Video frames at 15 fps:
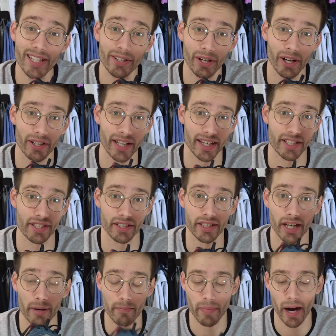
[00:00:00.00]
a lot actually
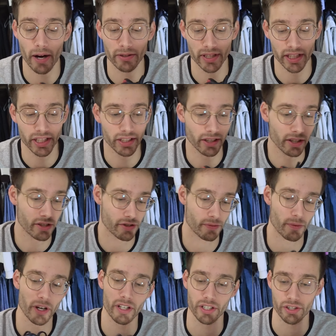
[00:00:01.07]
about heelless
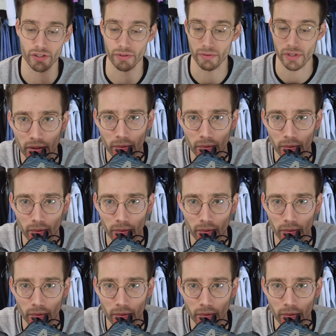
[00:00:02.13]
running shoes.